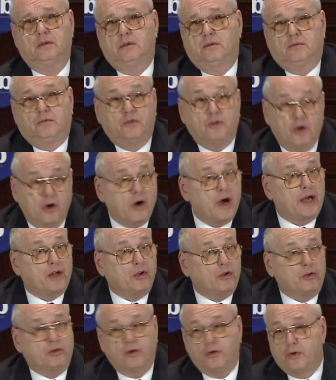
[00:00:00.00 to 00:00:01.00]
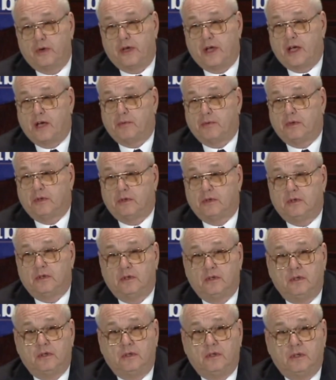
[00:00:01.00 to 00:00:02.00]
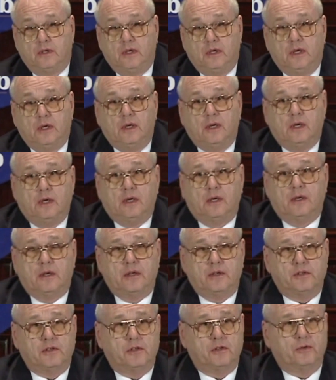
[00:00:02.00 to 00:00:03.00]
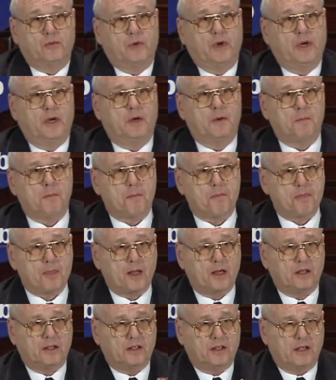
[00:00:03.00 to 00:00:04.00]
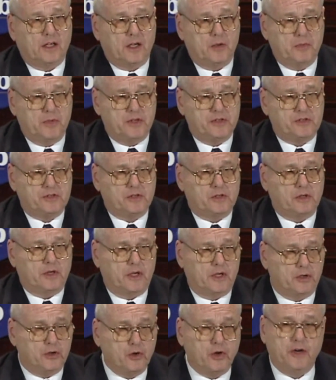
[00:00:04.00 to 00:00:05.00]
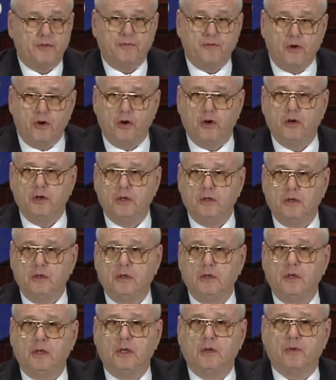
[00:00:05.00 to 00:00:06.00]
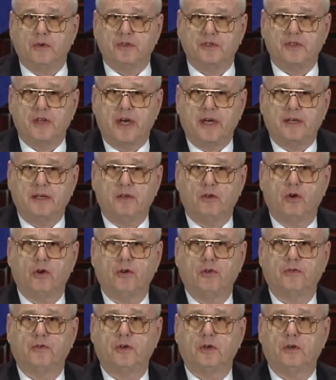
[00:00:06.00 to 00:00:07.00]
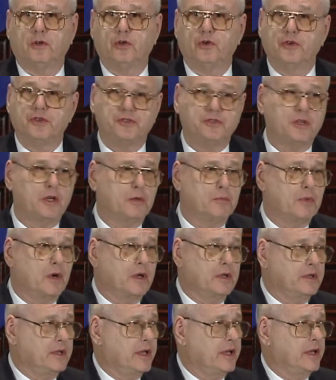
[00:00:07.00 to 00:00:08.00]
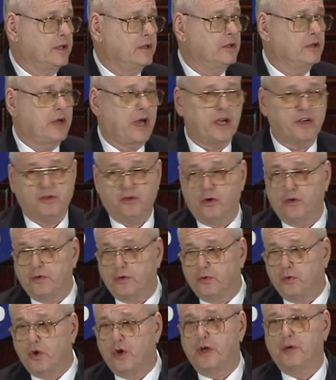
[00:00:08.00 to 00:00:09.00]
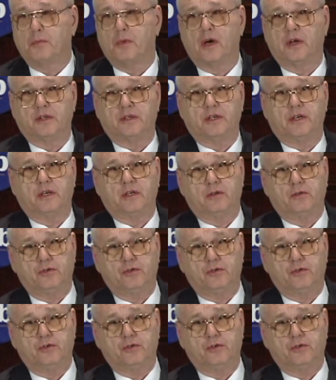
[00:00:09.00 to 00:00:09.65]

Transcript: No, I don't know what happened. And he says, well, a missile, a UFO, was sighted over Lewistown, Montana, actually over Roy, Montana.